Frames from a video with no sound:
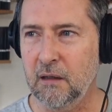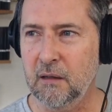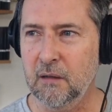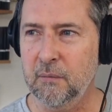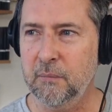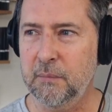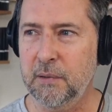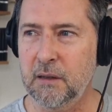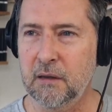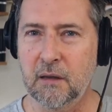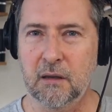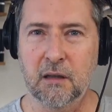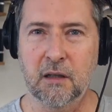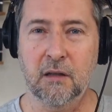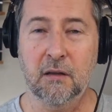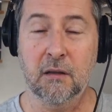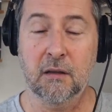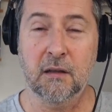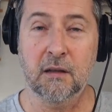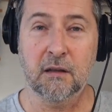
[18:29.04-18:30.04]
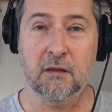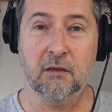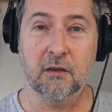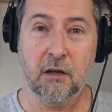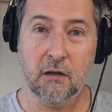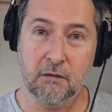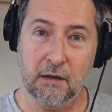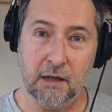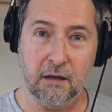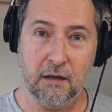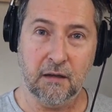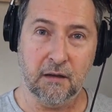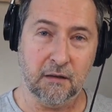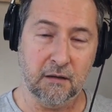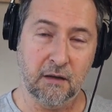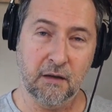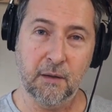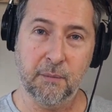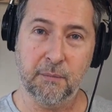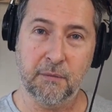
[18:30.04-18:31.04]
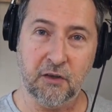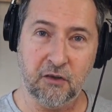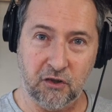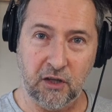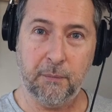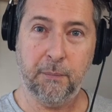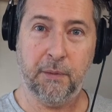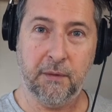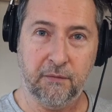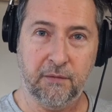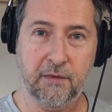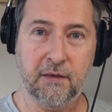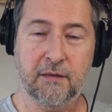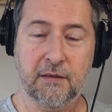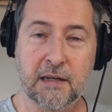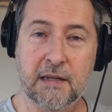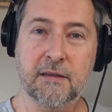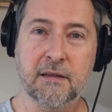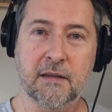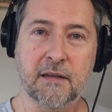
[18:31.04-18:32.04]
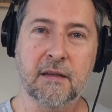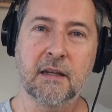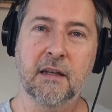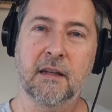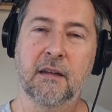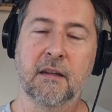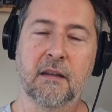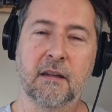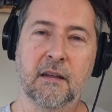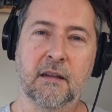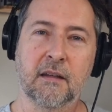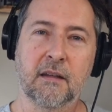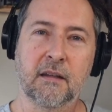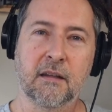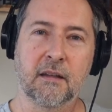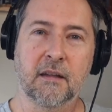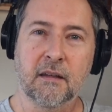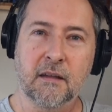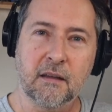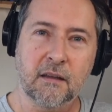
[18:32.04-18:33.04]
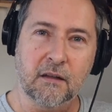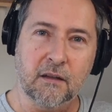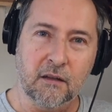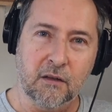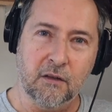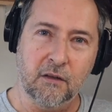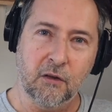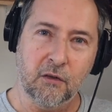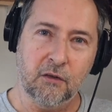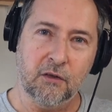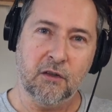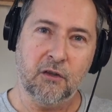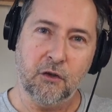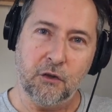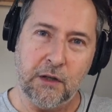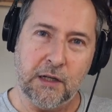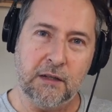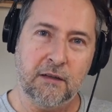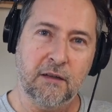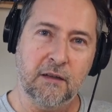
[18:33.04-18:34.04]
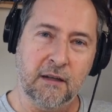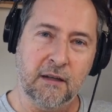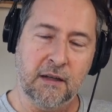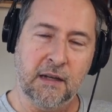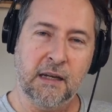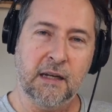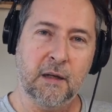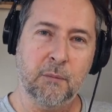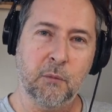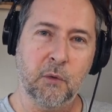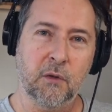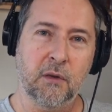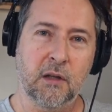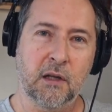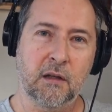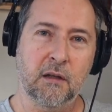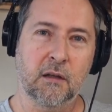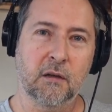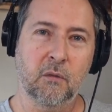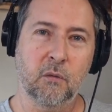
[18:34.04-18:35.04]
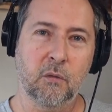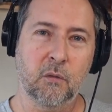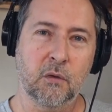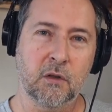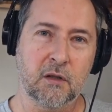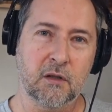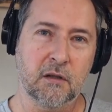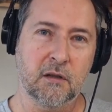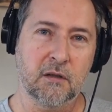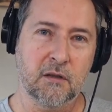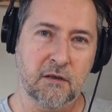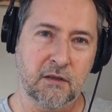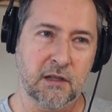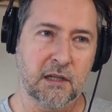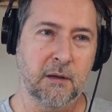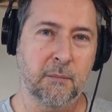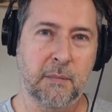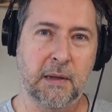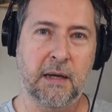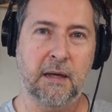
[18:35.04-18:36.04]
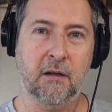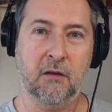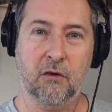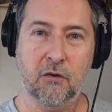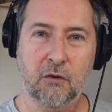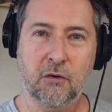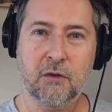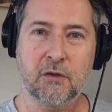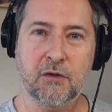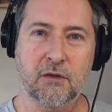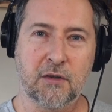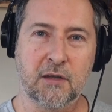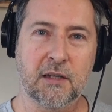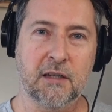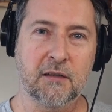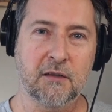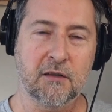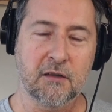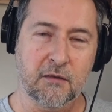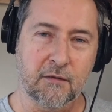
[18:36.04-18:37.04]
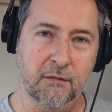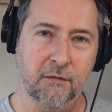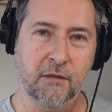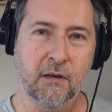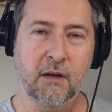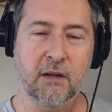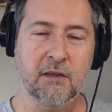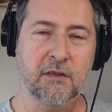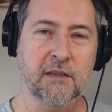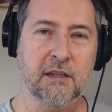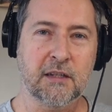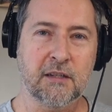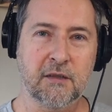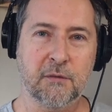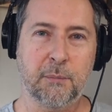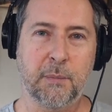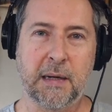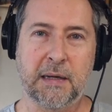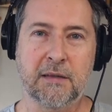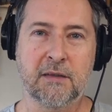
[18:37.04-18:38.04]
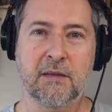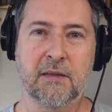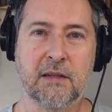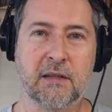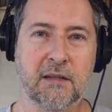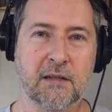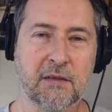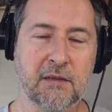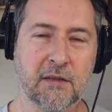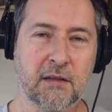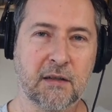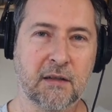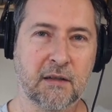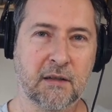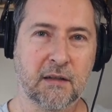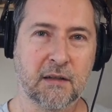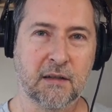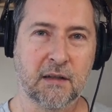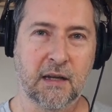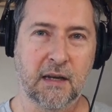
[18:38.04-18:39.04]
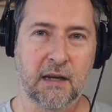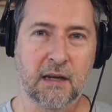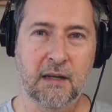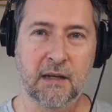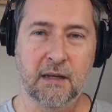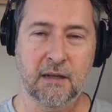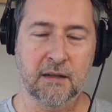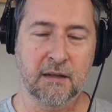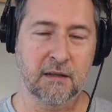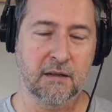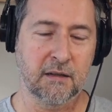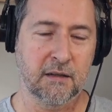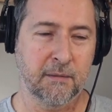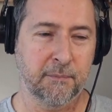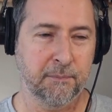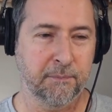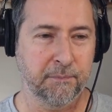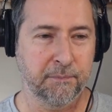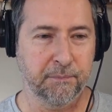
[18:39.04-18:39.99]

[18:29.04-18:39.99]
But you know, it's correctly termed the ship of the desert. God created an animal that would see man across these vast expanses, and um,